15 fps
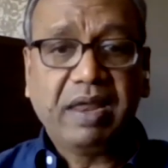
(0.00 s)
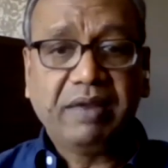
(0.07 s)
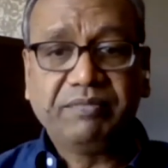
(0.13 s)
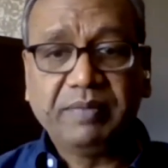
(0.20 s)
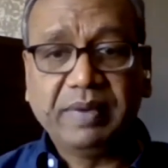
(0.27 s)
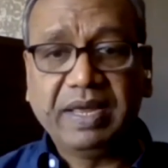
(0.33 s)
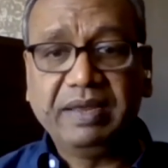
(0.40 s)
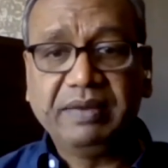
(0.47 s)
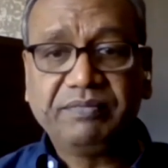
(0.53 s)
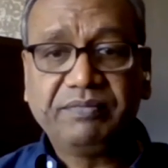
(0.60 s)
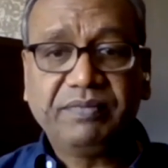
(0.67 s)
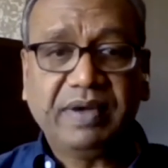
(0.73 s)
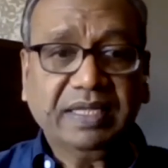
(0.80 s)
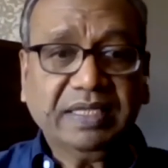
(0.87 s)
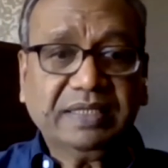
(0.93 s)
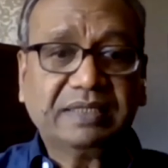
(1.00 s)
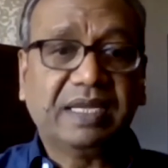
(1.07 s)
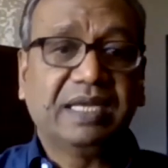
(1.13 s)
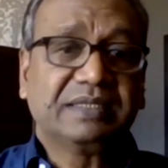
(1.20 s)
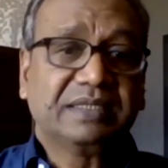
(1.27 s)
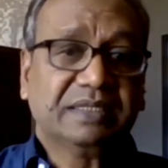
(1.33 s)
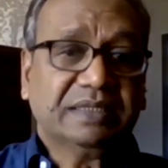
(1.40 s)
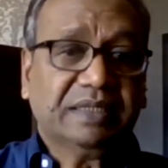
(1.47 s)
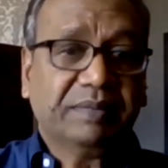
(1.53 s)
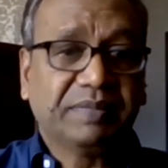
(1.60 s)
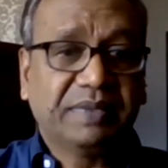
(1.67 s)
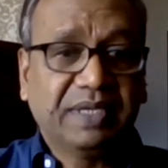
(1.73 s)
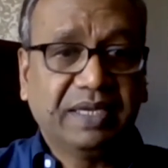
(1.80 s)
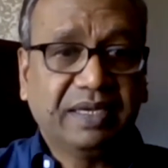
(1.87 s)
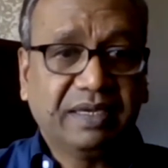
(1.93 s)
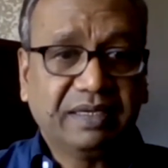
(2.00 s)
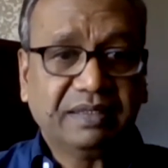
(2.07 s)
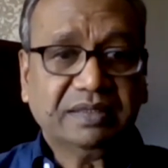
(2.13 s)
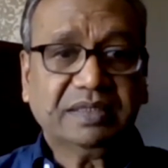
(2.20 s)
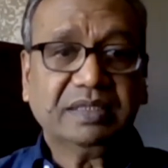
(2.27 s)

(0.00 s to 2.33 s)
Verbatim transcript: If my father's asking something,